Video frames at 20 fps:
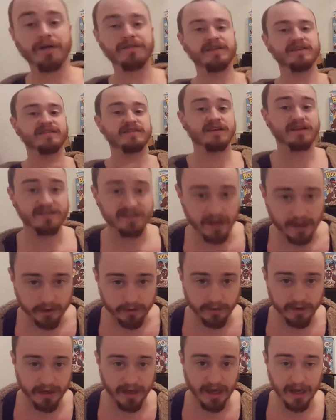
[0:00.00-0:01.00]
Obviously it's
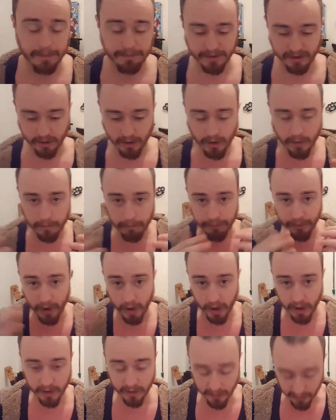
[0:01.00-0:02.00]
not going to happen.
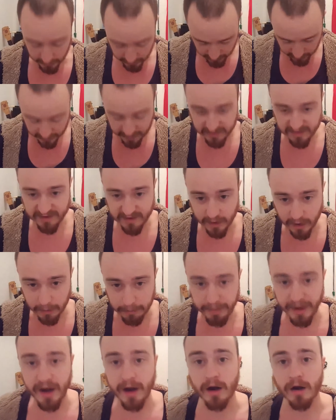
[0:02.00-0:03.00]
Braun is
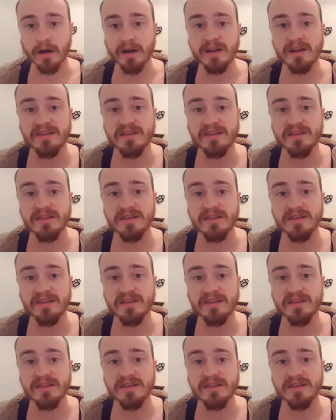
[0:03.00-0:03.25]
a bear.